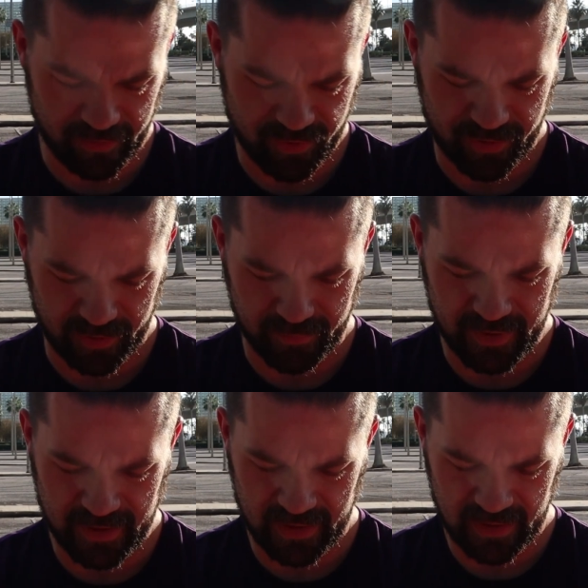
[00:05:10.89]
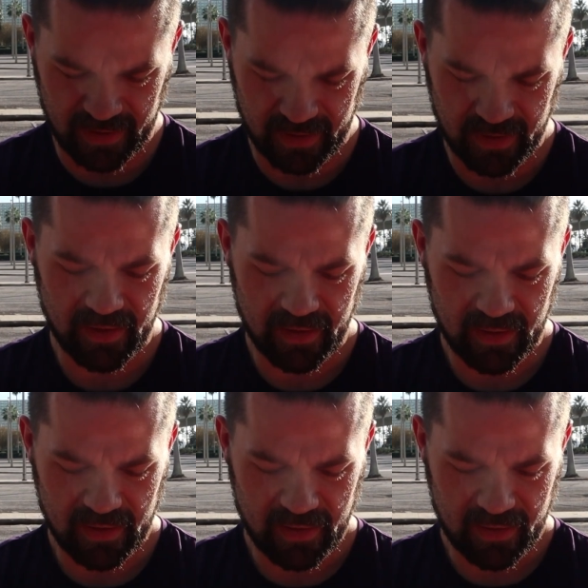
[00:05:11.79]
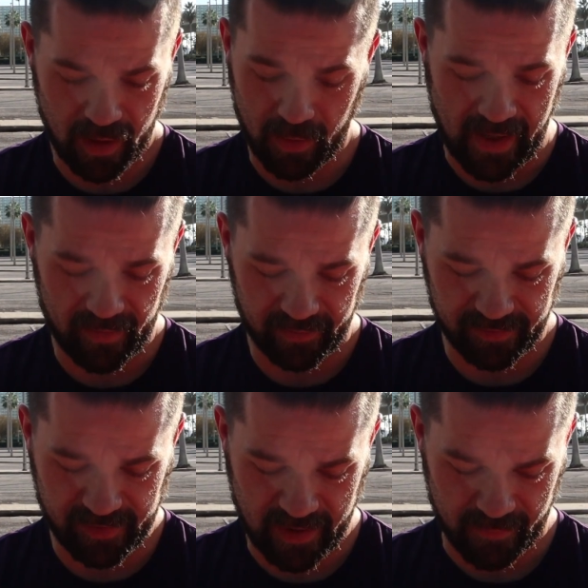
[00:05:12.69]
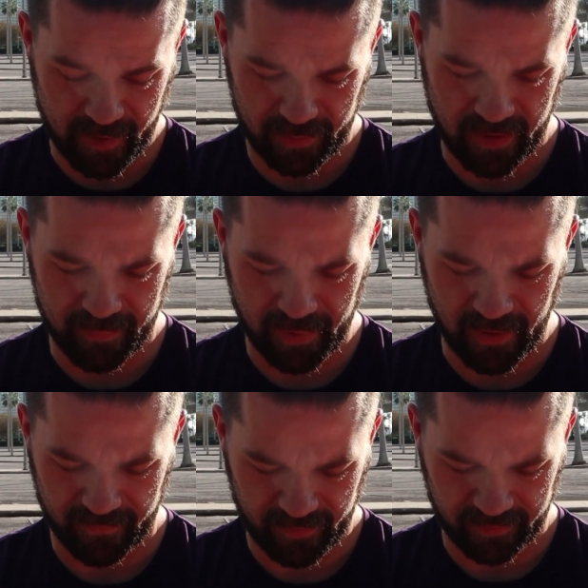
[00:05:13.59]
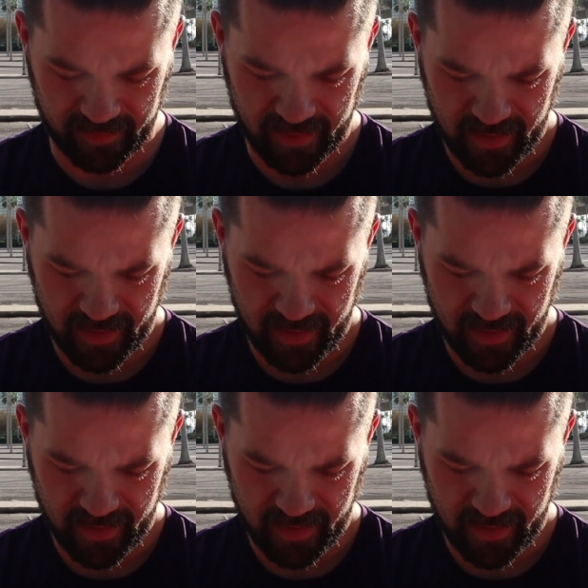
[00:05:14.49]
It should be, oh, Alakazam, okay, perfect.